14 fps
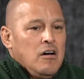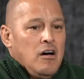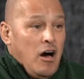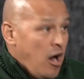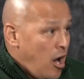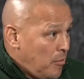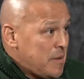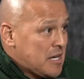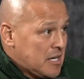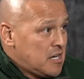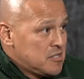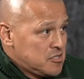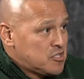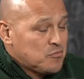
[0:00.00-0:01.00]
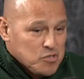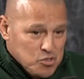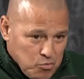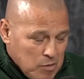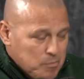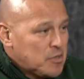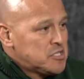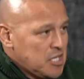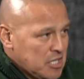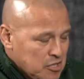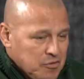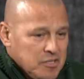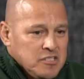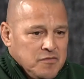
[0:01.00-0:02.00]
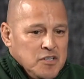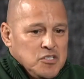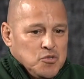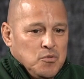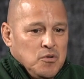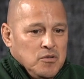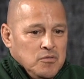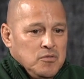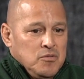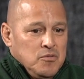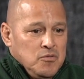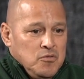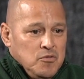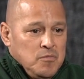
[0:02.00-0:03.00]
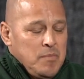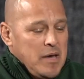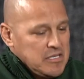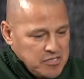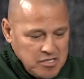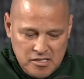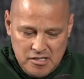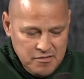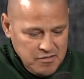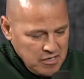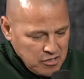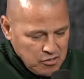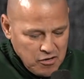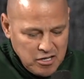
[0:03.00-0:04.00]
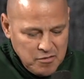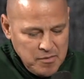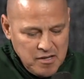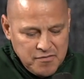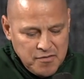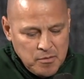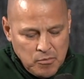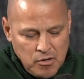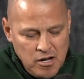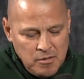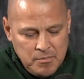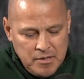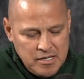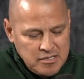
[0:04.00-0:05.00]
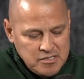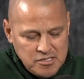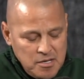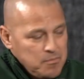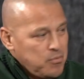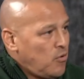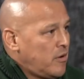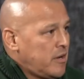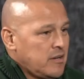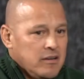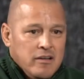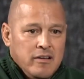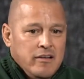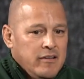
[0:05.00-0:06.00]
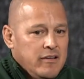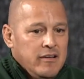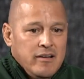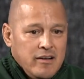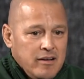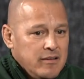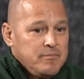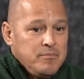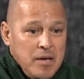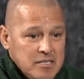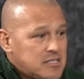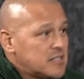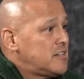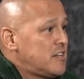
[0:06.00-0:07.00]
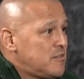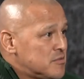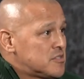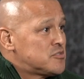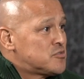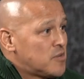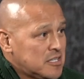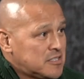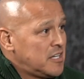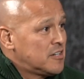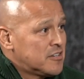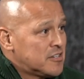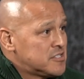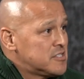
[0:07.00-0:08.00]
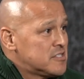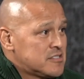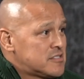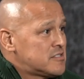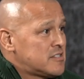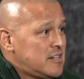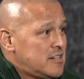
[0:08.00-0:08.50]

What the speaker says: All because there was one particular individual who basically, you can correct me if I'm wrong, but at some point, basically he was a drug dealer just